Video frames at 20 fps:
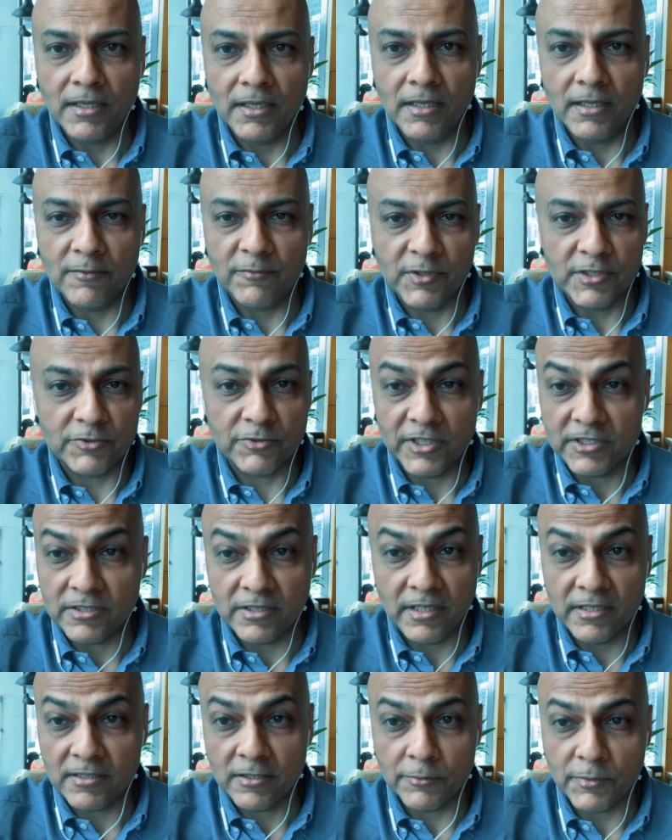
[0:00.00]
If it's
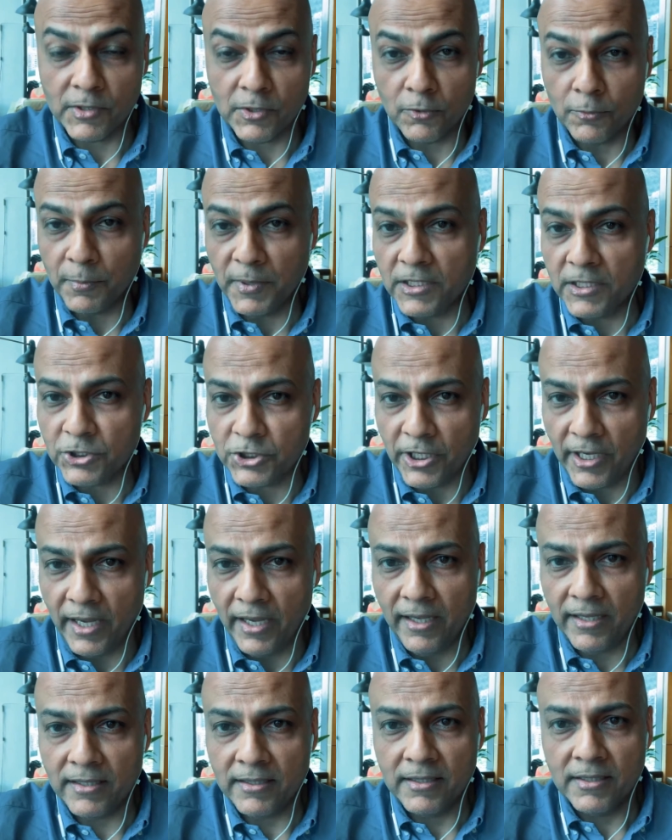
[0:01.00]
resonated with you, please share.